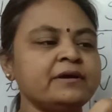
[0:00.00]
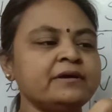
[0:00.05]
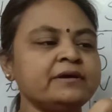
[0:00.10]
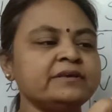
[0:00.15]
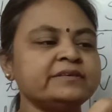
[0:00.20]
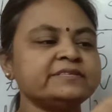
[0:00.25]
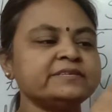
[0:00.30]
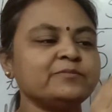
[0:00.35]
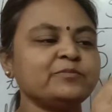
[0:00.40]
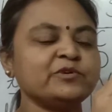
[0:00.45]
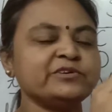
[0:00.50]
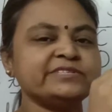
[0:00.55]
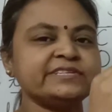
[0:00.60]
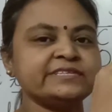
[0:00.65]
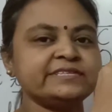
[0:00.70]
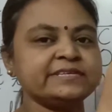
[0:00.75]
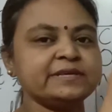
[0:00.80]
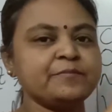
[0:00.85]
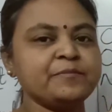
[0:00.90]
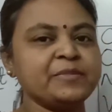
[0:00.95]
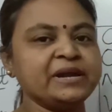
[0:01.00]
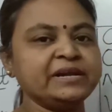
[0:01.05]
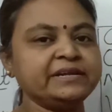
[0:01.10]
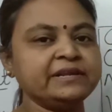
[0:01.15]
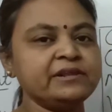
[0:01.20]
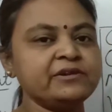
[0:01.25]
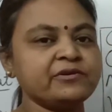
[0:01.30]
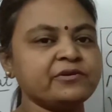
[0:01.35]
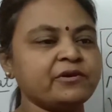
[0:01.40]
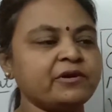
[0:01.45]
Suppose this is a
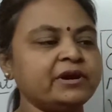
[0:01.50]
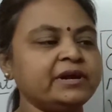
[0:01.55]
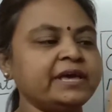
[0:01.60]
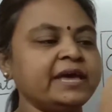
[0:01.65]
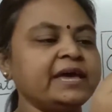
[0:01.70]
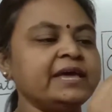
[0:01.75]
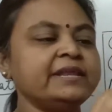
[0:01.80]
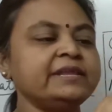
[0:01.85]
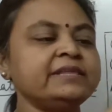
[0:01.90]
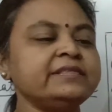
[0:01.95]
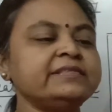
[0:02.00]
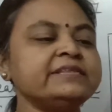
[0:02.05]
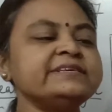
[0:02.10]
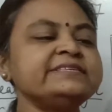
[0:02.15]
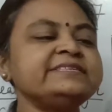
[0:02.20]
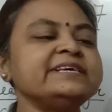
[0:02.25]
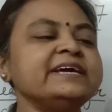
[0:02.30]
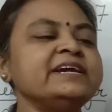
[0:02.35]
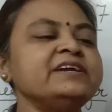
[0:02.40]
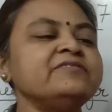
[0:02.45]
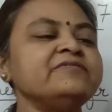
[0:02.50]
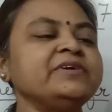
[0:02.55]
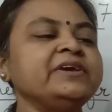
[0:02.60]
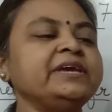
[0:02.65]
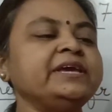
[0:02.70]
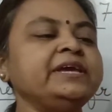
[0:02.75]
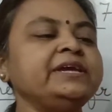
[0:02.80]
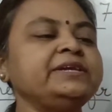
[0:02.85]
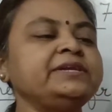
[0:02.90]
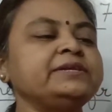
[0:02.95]
metal rod and this end we
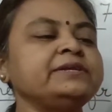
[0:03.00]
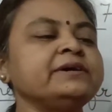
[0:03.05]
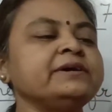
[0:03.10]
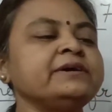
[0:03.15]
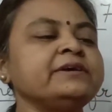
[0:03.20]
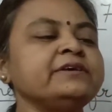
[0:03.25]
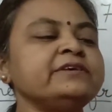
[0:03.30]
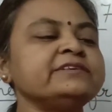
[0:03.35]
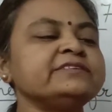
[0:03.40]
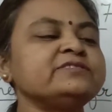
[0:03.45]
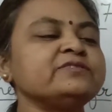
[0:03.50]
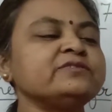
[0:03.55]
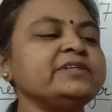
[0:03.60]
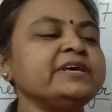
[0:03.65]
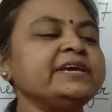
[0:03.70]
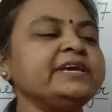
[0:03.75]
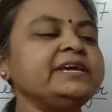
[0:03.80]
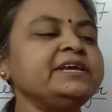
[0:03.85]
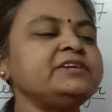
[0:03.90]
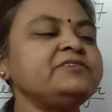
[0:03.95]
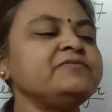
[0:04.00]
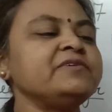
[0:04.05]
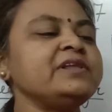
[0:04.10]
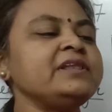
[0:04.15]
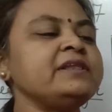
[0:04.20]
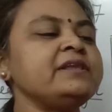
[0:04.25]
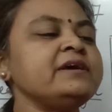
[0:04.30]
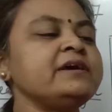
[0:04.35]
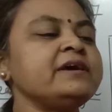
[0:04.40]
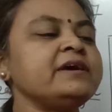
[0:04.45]
heat. So the heat
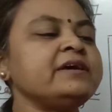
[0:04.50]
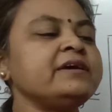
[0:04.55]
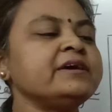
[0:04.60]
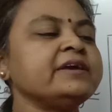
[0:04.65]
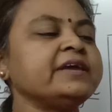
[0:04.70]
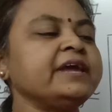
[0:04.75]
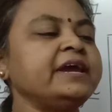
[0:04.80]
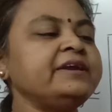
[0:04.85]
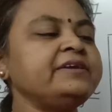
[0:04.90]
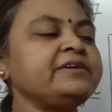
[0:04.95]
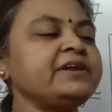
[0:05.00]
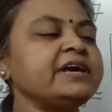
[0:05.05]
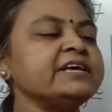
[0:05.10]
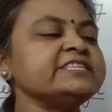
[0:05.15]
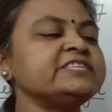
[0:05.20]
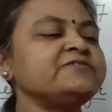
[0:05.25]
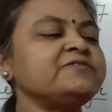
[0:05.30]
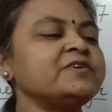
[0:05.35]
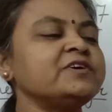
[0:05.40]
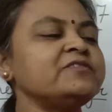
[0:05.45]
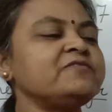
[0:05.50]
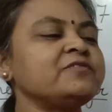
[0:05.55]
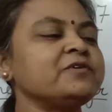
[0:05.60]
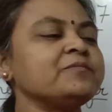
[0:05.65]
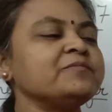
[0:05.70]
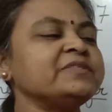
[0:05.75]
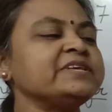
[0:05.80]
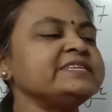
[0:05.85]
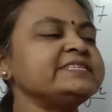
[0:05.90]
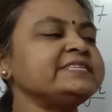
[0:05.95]
will get transferred
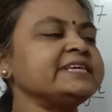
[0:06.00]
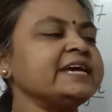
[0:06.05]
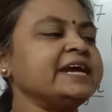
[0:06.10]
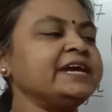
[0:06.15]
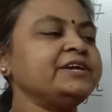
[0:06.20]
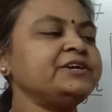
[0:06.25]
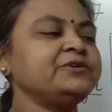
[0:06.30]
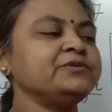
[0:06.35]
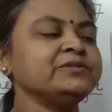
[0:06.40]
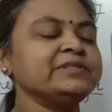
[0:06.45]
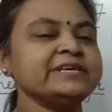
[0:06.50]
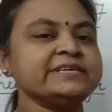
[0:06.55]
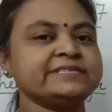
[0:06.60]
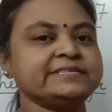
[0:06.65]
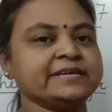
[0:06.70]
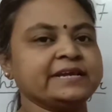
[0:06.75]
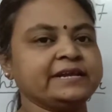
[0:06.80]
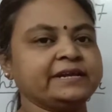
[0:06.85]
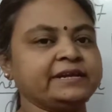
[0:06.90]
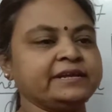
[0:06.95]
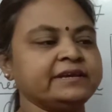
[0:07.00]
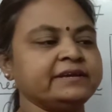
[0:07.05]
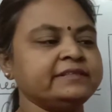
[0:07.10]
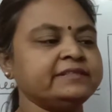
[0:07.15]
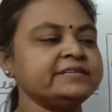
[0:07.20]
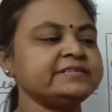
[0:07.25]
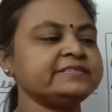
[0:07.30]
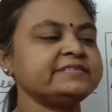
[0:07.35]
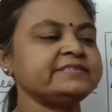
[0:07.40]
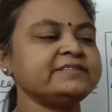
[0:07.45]
from this end to this end.
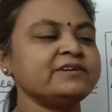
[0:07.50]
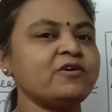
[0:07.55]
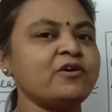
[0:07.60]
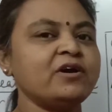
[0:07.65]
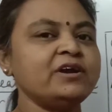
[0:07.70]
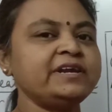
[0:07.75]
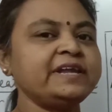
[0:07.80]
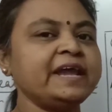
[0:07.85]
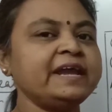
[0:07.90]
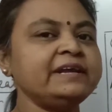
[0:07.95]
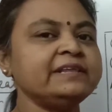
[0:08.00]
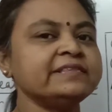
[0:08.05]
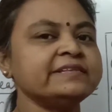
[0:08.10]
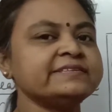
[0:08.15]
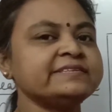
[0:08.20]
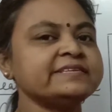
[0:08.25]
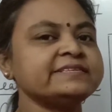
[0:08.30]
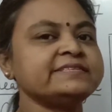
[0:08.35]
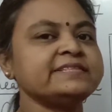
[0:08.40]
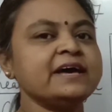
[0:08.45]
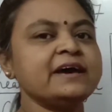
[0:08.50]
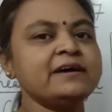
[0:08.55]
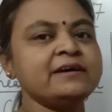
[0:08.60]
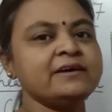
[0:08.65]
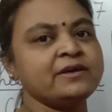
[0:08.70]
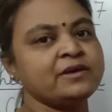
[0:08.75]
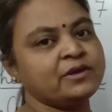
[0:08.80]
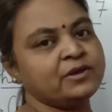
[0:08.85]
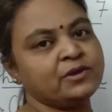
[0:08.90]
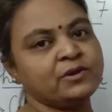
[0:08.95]
This is the hot end, this is the
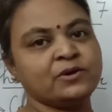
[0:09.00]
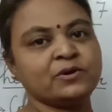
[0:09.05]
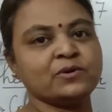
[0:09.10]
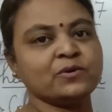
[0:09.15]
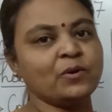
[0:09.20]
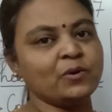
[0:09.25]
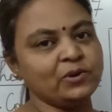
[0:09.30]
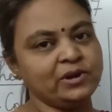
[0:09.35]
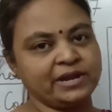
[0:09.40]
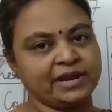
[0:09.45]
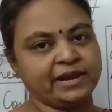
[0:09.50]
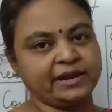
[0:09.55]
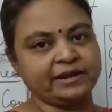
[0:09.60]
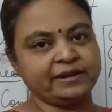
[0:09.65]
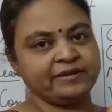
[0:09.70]
cold end,